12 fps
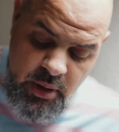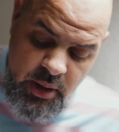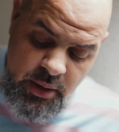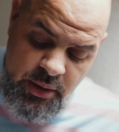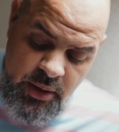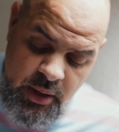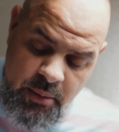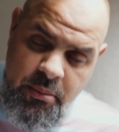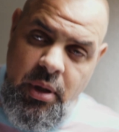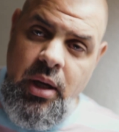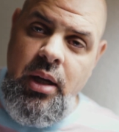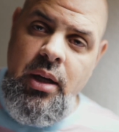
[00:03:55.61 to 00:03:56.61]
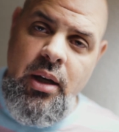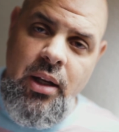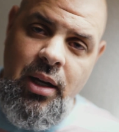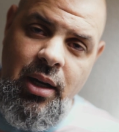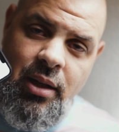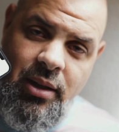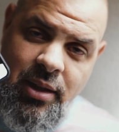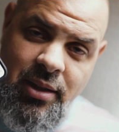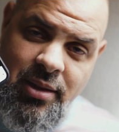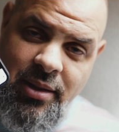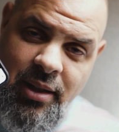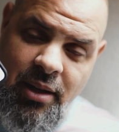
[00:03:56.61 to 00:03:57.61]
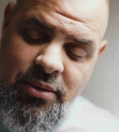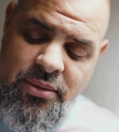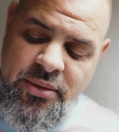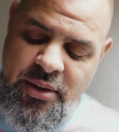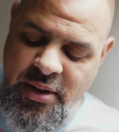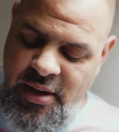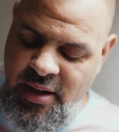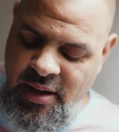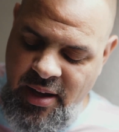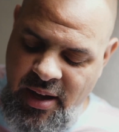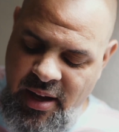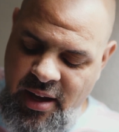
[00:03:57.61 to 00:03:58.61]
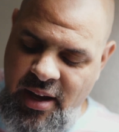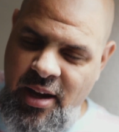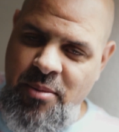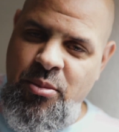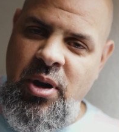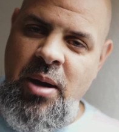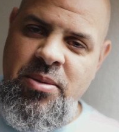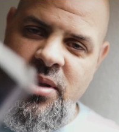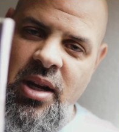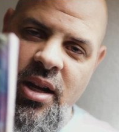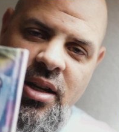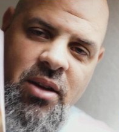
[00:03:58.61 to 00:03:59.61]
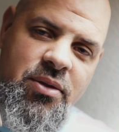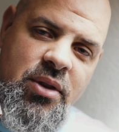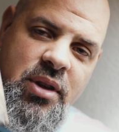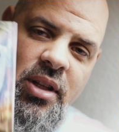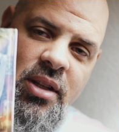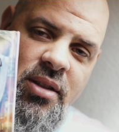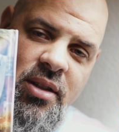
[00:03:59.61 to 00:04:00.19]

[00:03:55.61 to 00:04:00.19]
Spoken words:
I think, by a lot of this stuff and perhaps not enough of this